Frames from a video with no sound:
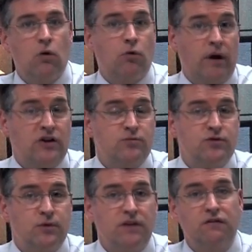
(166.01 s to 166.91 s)
will range
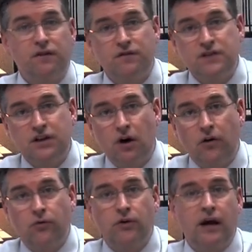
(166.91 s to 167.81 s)
between
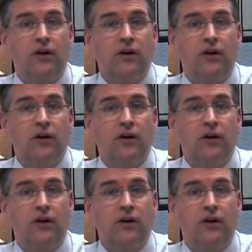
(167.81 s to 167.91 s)
1,500